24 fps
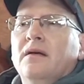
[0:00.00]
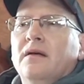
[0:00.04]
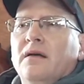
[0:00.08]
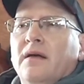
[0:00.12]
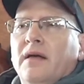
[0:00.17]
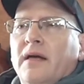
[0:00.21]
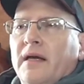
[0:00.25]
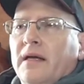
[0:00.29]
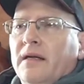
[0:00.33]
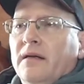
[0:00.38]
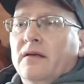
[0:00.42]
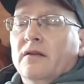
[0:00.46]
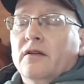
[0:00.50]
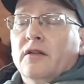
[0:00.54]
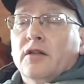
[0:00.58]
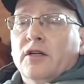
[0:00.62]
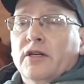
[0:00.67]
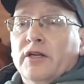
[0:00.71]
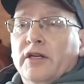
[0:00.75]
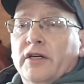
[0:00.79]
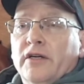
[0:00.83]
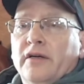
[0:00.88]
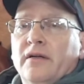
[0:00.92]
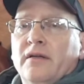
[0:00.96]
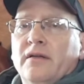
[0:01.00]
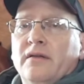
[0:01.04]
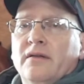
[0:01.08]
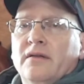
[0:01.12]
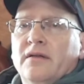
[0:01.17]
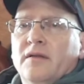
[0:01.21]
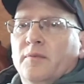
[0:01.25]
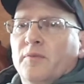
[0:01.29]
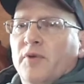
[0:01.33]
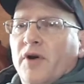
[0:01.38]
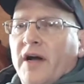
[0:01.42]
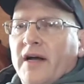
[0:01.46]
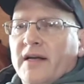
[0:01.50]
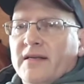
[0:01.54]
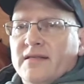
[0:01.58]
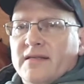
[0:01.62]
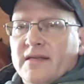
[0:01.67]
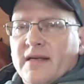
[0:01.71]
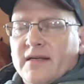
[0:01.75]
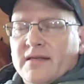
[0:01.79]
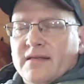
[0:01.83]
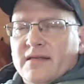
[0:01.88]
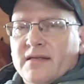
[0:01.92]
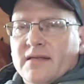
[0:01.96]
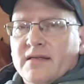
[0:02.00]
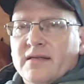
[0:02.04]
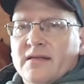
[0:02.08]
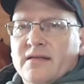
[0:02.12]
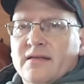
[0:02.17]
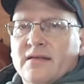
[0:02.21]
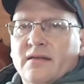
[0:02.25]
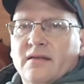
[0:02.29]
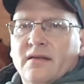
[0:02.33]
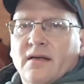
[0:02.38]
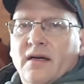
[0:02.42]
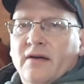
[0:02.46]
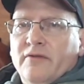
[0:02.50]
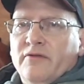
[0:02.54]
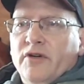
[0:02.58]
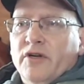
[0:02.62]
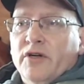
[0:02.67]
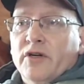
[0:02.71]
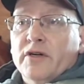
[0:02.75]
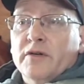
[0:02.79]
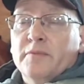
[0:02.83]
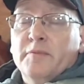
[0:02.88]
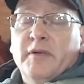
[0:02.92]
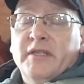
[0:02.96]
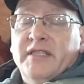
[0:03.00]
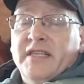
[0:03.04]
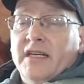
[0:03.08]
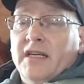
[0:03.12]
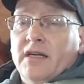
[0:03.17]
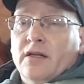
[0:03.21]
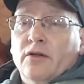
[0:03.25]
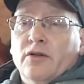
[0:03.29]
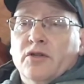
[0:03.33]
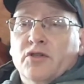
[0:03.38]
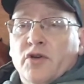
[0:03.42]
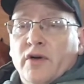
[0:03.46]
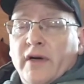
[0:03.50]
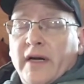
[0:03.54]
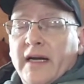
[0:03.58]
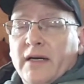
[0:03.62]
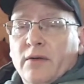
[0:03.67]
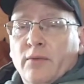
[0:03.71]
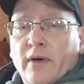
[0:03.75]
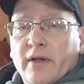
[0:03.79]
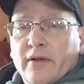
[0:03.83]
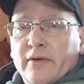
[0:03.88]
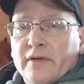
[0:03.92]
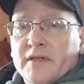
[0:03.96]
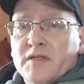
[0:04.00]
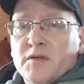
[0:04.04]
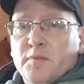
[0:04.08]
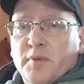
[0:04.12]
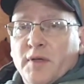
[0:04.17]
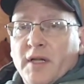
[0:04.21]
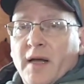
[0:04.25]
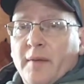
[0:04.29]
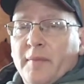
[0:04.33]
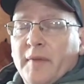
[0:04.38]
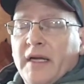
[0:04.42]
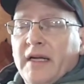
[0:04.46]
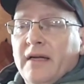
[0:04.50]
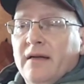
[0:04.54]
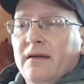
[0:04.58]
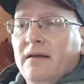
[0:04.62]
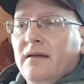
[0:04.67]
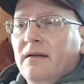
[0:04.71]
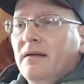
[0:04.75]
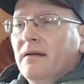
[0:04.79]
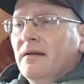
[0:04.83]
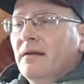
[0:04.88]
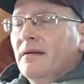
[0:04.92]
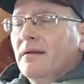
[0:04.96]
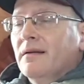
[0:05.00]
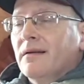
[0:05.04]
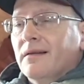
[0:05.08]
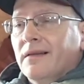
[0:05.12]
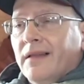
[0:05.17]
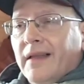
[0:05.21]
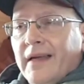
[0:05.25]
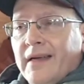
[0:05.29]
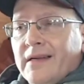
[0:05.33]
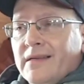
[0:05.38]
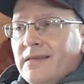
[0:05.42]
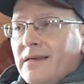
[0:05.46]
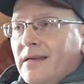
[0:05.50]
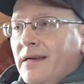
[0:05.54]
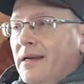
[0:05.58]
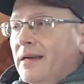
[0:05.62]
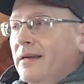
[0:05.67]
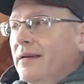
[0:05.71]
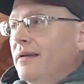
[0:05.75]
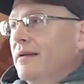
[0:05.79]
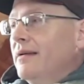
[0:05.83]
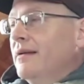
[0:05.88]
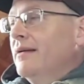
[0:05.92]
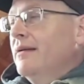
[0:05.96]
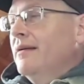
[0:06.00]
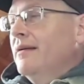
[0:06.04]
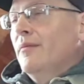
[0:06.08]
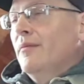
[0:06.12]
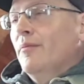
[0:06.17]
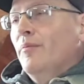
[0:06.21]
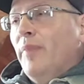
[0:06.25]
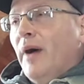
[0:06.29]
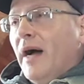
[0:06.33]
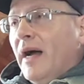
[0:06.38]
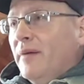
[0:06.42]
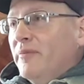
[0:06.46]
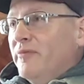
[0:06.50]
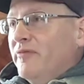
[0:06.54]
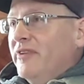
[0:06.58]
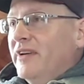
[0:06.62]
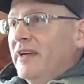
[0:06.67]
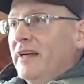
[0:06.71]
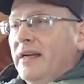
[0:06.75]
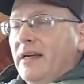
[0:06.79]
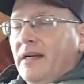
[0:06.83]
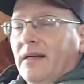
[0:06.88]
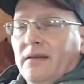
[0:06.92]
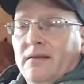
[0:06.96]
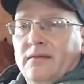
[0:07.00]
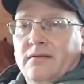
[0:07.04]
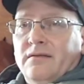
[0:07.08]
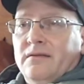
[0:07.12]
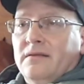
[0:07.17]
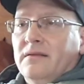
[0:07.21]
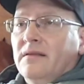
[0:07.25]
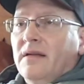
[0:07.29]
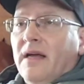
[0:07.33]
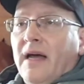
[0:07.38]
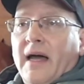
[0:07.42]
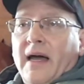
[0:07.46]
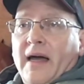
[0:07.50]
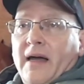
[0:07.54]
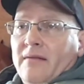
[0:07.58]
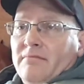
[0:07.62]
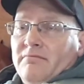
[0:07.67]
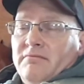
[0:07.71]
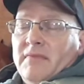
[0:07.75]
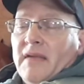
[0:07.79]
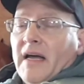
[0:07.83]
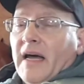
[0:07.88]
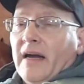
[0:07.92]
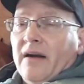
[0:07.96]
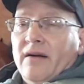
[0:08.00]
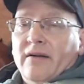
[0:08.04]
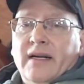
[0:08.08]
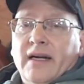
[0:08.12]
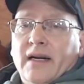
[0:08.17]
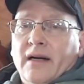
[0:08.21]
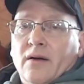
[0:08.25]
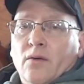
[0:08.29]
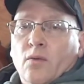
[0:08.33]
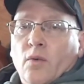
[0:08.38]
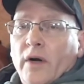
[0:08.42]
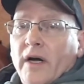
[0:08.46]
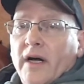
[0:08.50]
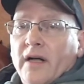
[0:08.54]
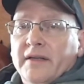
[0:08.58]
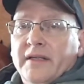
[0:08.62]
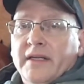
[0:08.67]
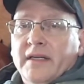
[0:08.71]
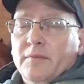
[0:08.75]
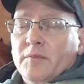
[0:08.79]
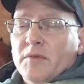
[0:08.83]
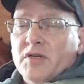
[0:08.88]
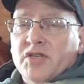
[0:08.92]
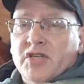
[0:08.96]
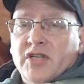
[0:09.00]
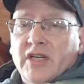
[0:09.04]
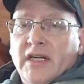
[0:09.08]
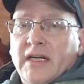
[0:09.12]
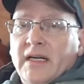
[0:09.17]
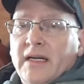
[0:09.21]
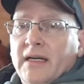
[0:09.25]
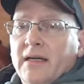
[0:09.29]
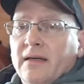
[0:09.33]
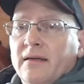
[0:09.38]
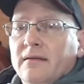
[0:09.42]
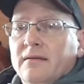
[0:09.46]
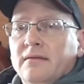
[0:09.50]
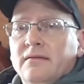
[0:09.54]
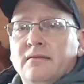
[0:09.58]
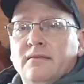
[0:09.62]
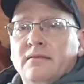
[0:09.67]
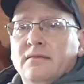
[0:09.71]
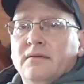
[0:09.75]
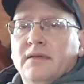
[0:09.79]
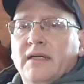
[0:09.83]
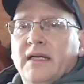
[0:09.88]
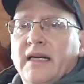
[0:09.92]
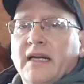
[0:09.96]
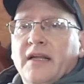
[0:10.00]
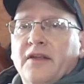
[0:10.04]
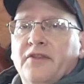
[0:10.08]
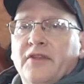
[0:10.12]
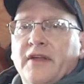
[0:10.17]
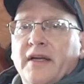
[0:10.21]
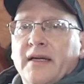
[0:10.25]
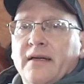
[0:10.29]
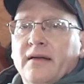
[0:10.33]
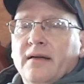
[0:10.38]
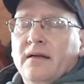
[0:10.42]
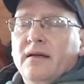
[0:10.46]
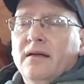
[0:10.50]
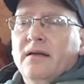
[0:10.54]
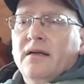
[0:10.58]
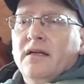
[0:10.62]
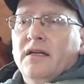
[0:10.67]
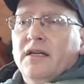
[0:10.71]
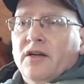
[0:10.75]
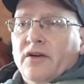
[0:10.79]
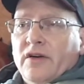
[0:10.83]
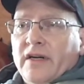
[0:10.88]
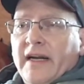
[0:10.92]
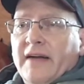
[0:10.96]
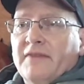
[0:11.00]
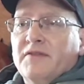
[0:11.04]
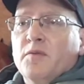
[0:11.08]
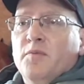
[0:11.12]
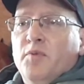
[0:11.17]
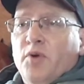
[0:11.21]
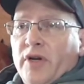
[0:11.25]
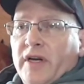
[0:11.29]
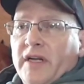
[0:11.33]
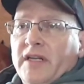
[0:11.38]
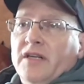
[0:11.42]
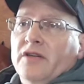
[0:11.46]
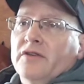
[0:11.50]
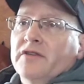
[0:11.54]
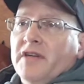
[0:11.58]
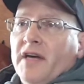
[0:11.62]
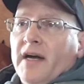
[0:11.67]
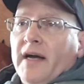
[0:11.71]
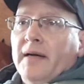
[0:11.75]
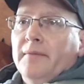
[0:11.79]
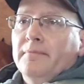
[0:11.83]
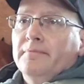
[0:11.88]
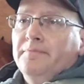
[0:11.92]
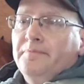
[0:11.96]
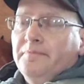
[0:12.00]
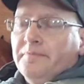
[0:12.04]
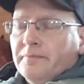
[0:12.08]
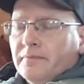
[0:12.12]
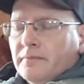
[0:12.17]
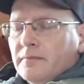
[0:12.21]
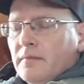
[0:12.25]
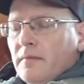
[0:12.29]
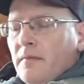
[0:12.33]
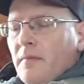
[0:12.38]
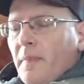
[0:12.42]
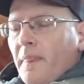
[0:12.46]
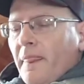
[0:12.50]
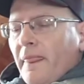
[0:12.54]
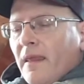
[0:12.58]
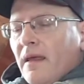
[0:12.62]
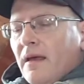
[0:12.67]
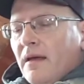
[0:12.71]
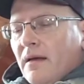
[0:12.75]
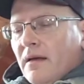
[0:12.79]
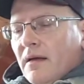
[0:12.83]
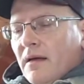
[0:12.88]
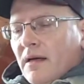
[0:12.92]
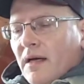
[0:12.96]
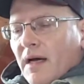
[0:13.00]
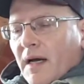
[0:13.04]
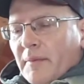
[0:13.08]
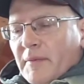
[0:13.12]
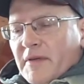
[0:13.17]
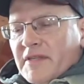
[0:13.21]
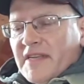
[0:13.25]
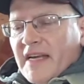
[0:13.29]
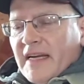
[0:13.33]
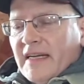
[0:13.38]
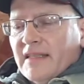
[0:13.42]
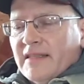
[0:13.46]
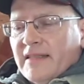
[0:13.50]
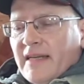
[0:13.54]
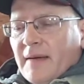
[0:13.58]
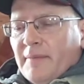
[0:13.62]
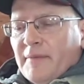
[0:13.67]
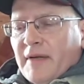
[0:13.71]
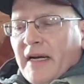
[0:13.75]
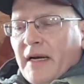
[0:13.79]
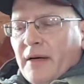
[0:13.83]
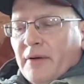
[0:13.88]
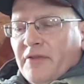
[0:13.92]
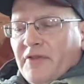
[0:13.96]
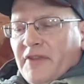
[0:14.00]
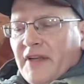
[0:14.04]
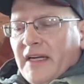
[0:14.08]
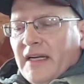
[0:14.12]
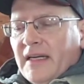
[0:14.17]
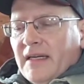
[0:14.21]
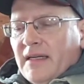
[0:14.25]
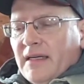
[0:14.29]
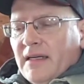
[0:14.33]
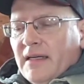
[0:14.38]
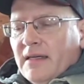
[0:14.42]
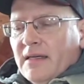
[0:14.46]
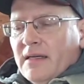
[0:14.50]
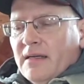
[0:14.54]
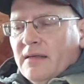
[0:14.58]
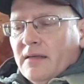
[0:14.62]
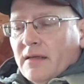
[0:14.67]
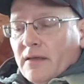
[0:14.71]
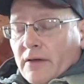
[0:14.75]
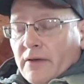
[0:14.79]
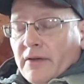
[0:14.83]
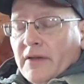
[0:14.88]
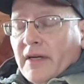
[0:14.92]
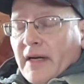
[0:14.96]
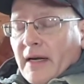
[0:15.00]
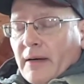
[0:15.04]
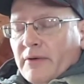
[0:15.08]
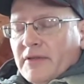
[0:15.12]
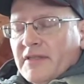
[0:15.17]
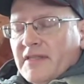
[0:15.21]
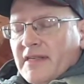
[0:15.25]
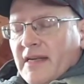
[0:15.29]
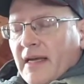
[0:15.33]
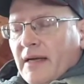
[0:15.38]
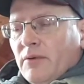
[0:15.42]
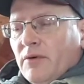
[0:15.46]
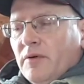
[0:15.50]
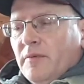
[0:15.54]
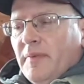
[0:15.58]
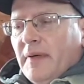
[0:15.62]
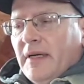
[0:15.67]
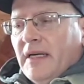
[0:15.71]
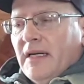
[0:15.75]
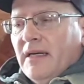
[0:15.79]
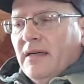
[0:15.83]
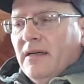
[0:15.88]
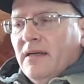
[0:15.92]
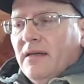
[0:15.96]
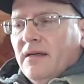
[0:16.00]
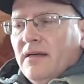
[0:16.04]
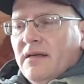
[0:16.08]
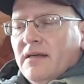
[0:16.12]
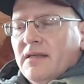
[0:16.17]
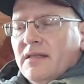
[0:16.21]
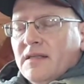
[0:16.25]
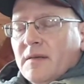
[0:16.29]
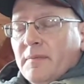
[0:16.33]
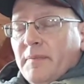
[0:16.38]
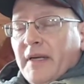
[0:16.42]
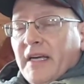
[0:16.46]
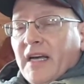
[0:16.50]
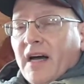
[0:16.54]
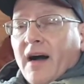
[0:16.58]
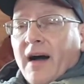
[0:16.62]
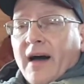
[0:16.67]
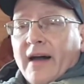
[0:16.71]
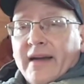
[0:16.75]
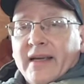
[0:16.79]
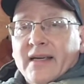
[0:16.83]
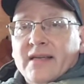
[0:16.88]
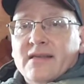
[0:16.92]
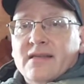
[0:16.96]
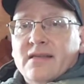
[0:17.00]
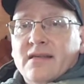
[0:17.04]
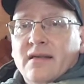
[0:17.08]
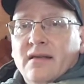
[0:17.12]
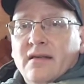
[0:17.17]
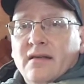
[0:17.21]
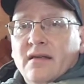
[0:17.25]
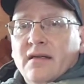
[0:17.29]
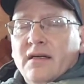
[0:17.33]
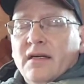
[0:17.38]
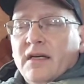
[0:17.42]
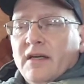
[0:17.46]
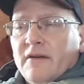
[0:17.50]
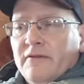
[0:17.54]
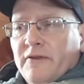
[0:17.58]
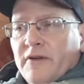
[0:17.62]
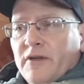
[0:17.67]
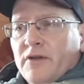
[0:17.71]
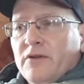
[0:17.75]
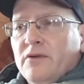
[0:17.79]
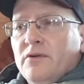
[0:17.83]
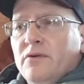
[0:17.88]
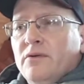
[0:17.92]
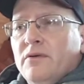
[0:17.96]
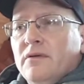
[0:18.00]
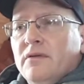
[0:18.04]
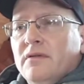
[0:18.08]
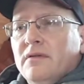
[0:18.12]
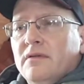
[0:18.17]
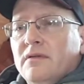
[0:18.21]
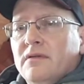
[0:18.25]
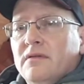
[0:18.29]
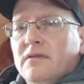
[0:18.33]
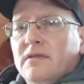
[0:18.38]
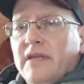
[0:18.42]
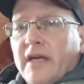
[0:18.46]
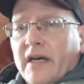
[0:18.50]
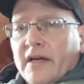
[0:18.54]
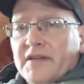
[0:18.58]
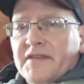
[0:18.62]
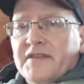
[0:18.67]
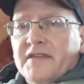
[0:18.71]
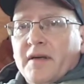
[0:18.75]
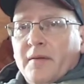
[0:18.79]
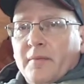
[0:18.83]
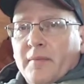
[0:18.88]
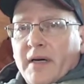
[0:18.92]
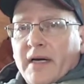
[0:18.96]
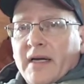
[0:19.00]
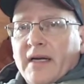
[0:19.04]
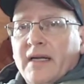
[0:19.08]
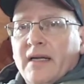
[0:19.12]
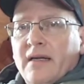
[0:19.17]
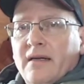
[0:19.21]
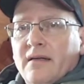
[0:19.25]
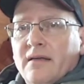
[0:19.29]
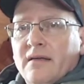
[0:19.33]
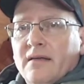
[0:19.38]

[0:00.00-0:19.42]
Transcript: and learn the processes of your particular trade, whether it's plumbing, glazing, pipe fitting, I don't care, welding, machining, anything. You're going to have to put in your time. The second time that I would say would be to be honest. If you tell somebody